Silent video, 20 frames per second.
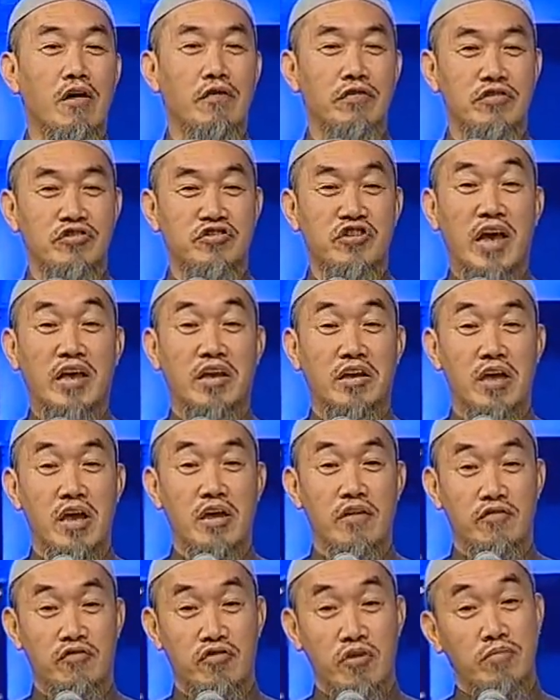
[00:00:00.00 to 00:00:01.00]
of
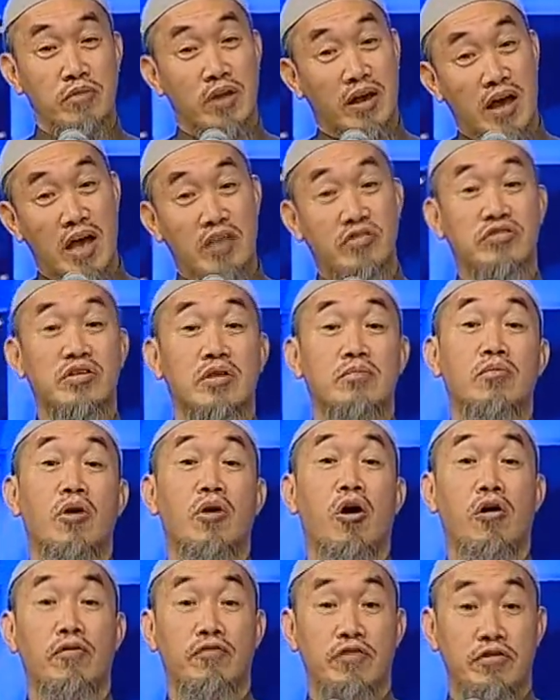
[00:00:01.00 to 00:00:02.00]
checking from the custom